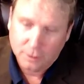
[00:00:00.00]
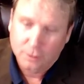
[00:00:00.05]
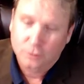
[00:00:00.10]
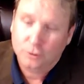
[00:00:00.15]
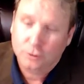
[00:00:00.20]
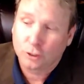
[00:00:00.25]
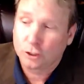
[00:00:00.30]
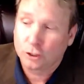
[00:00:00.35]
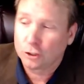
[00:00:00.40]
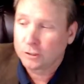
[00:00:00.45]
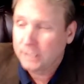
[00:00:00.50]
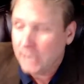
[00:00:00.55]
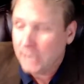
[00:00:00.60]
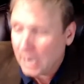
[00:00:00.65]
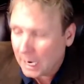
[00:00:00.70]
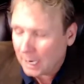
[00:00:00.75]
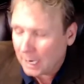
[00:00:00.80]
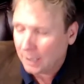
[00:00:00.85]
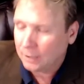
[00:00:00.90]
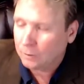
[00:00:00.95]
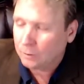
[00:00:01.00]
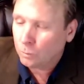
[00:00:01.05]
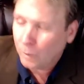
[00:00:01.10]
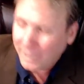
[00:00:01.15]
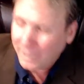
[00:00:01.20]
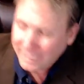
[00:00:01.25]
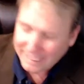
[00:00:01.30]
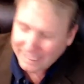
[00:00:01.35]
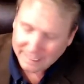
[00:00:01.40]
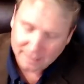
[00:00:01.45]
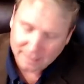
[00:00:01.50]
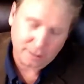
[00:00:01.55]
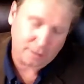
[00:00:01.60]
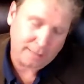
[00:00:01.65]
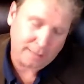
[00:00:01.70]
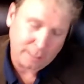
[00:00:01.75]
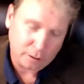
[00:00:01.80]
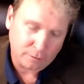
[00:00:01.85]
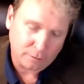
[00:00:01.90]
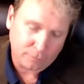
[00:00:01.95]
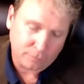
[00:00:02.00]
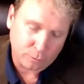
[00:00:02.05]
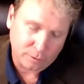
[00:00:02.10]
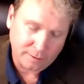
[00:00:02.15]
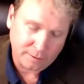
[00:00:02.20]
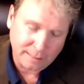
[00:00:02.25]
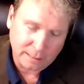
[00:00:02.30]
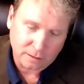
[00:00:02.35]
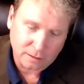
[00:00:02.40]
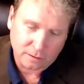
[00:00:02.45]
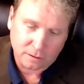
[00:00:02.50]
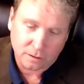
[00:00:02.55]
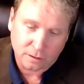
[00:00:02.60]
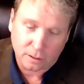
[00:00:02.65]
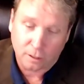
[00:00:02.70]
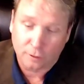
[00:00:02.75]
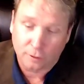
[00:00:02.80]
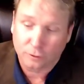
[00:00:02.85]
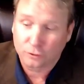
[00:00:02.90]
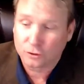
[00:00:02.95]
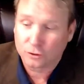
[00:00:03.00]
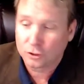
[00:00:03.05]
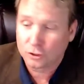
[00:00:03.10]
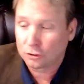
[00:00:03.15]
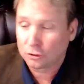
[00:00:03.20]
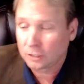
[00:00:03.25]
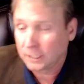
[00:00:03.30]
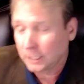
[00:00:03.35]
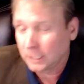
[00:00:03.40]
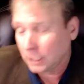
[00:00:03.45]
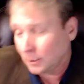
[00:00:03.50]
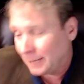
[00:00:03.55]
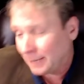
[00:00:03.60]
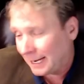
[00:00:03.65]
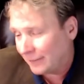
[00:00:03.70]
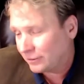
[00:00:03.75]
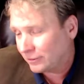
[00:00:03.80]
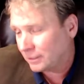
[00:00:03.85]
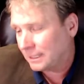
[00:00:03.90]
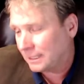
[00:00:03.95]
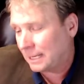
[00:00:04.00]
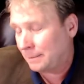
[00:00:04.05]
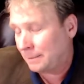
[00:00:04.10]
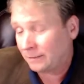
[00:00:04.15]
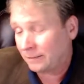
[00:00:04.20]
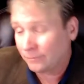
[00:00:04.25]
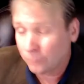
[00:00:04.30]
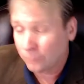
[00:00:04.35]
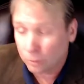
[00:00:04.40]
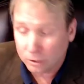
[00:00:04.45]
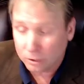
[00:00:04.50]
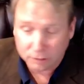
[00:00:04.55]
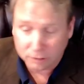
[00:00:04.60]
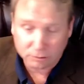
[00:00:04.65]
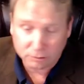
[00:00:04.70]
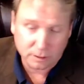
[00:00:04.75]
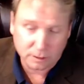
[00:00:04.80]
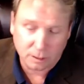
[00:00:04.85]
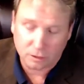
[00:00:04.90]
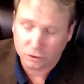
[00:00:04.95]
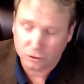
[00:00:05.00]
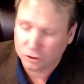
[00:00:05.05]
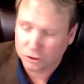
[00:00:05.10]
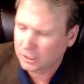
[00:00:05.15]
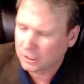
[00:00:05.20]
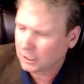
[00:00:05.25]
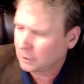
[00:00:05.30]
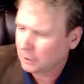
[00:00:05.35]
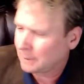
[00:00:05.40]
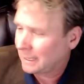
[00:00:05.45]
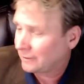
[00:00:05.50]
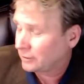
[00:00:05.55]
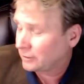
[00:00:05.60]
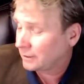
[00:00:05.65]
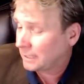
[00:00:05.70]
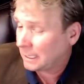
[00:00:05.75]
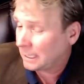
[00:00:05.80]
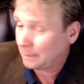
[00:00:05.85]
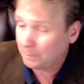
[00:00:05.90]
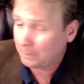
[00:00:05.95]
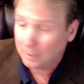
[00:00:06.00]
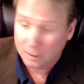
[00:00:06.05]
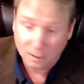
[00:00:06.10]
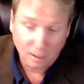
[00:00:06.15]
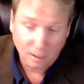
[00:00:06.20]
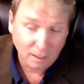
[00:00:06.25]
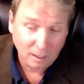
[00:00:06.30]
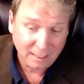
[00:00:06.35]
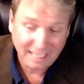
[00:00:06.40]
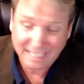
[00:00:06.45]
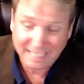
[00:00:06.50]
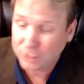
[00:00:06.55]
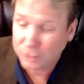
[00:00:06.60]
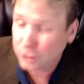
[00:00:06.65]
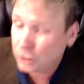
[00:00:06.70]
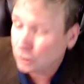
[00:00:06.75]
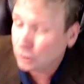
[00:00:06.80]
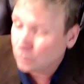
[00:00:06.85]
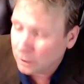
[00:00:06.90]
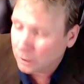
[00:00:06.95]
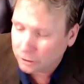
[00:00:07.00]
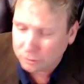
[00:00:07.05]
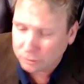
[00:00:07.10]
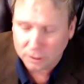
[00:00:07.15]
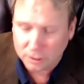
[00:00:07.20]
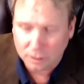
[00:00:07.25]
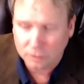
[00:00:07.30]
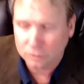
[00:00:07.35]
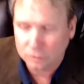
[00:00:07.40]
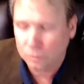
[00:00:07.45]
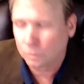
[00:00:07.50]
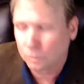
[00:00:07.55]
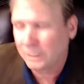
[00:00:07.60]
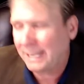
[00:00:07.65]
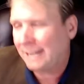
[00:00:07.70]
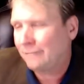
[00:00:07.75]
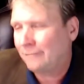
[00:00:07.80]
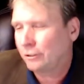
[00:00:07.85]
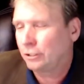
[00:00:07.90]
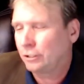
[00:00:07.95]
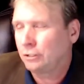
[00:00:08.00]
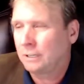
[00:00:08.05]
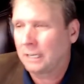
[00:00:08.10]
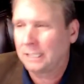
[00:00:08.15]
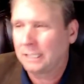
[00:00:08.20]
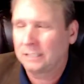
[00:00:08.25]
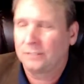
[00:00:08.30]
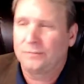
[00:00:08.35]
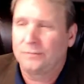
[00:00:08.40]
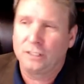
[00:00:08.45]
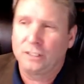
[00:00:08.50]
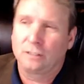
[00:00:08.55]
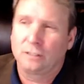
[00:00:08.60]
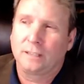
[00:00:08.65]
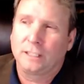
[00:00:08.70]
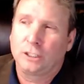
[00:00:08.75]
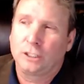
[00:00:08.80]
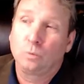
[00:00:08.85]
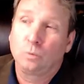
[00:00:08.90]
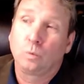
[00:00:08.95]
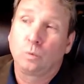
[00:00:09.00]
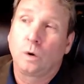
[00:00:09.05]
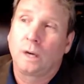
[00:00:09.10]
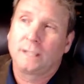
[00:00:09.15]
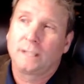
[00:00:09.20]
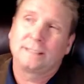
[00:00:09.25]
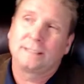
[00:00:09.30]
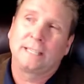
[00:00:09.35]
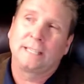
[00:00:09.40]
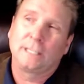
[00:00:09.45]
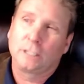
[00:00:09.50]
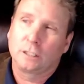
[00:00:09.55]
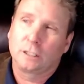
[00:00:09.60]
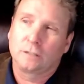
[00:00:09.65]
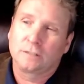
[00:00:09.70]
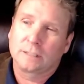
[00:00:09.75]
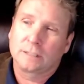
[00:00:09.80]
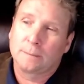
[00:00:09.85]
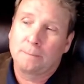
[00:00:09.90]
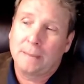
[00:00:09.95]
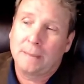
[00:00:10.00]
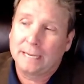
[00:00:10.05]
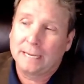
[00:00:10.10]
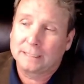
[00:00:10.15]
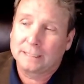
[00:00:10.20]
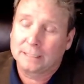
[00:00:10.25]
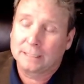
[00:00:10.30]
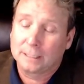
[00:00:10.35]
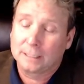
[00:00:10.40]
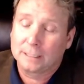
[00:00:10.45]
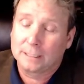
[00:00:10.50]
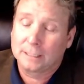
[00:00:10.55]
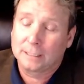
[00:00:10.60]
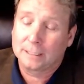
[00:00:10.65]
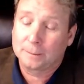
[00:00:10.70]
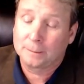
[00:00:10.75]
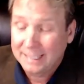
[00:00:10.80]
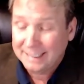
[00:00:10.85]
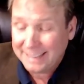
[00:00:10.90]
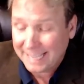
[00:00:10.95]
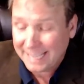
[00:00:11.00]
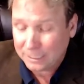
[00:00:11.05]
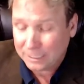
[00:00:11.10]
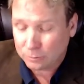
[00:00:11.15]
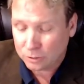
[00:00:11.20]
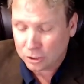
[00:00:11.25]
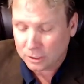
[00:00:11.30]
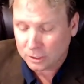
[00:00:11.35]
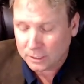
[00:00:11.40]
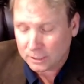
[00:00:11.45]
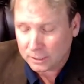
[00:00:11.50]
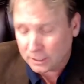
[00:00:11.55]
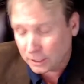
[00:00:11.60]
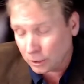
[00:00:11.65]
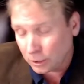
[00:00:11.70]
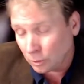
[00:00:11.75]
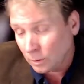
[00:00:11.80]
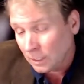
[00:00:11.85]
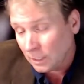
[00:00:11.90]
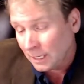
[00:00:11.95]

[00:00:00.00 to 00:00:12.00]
So you're not waiting until they owe $4,000. You're going to go after them at $400. You're going to go after them at $200. Whatever you guys feel like you want to send it over to Magnum, that's what you're going to do.